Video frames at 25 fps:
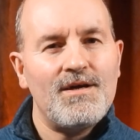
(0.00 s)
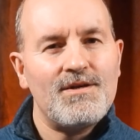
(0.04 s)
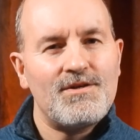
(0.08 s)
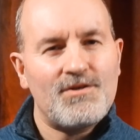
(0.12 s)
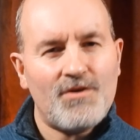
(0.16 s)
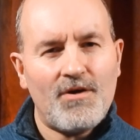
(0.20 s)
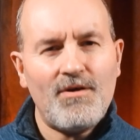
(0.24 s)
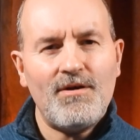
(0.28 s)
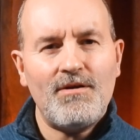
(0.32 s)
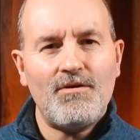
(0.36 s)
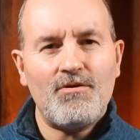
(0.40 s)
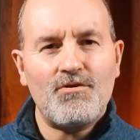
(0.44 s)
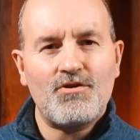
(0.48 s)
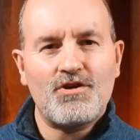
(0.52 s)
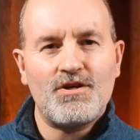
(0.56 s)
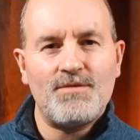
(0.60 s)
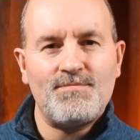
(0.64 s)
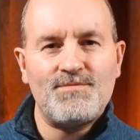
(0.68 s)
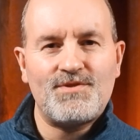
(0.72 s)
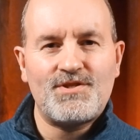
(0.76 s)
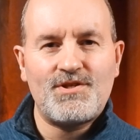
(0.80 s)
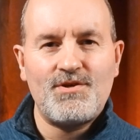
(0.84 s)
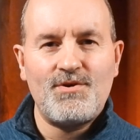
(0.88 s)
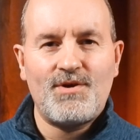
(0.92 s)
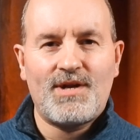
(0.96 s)
Dialogue
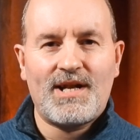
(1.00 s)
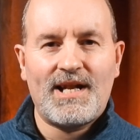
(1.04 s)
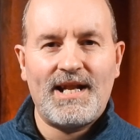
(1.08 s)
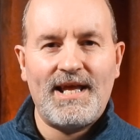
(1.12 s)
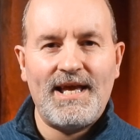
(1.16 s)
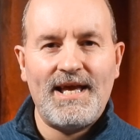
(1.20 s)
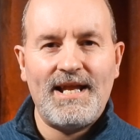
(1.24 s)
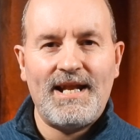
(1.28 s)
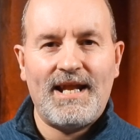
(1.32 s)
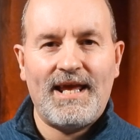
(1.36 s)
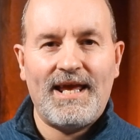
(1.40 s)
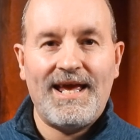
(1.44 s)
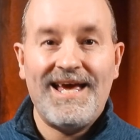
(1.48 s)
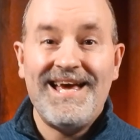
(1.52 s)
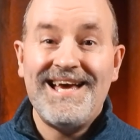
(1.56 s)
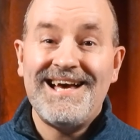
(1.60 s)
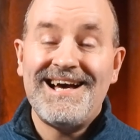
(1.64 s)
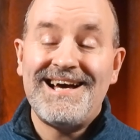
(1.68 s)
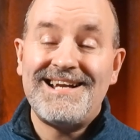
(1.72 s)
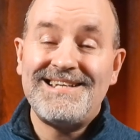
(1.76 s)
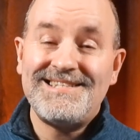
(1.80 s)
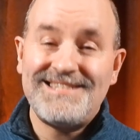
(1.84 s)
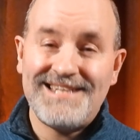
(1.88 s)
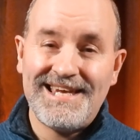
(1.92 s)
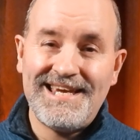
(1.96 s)
comes through clearly
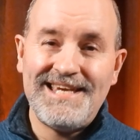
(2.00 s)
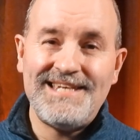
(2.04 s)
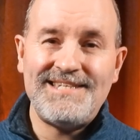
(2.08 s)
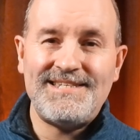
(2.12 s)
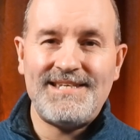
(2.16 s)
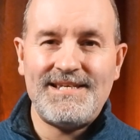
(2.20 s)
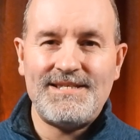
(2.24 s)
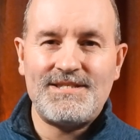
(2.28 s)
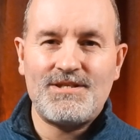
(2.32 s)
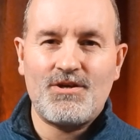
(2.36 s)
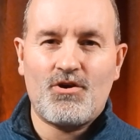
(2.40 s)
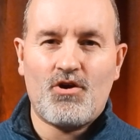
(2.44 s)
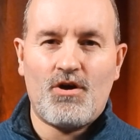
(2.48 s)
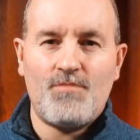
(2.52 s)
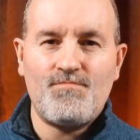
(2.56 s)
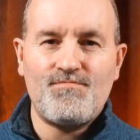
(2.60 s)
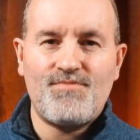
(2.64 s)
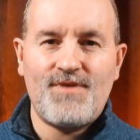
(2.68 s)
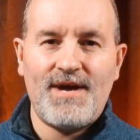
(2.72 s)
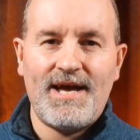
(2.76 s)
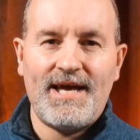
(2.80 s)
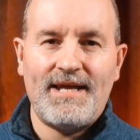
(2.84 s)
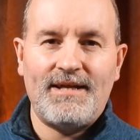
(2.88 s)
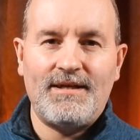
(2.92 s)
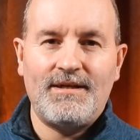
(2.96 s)
and is easy to
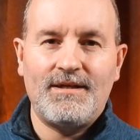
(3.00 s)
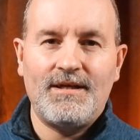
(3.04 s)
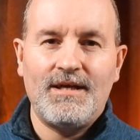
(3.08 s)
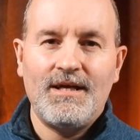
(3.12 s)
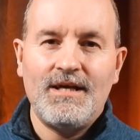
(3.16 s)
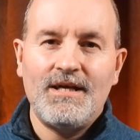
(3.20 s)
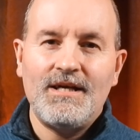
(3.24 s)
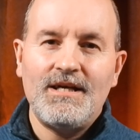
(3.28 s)
comprehend,